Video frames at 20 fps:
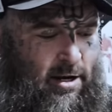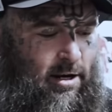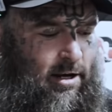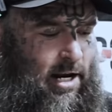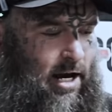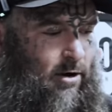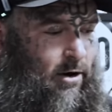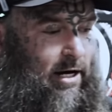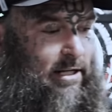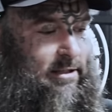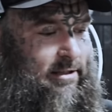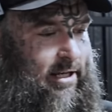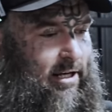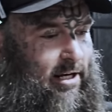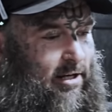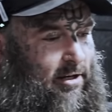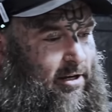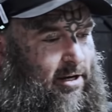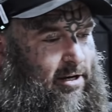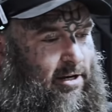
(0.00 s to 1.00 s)
Now I
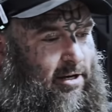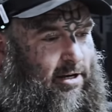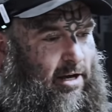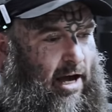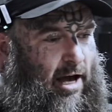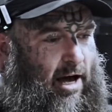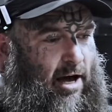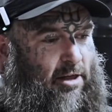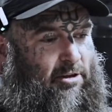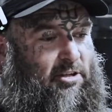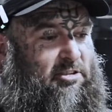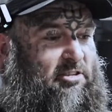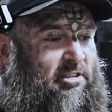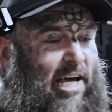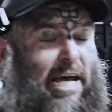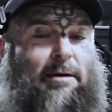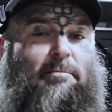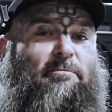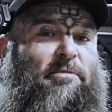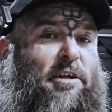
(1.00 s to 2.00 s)
did uh, the
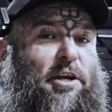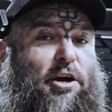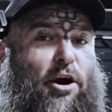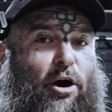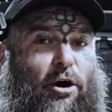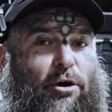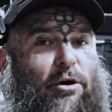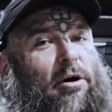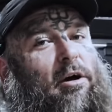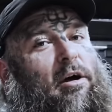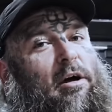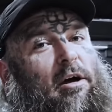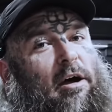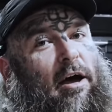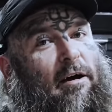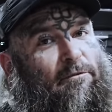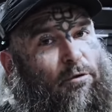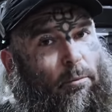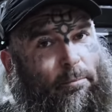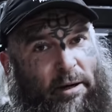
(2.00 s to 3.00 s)
same video
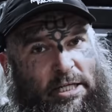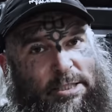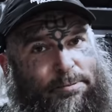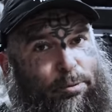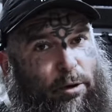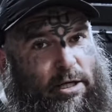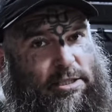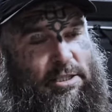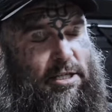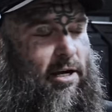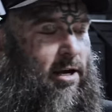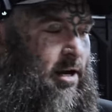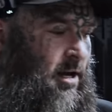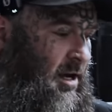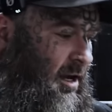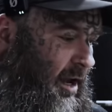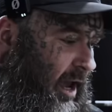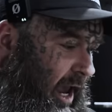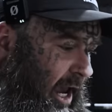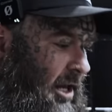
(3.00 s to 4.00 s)
for bench press
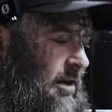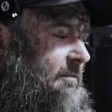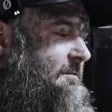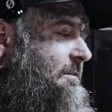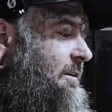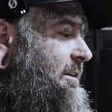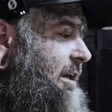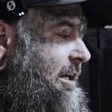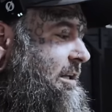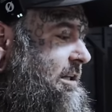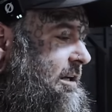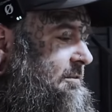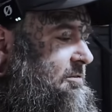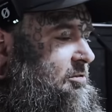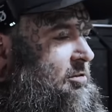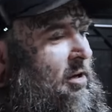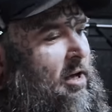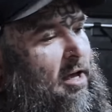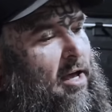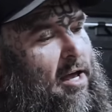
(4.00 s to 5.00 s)
and for deadlifts.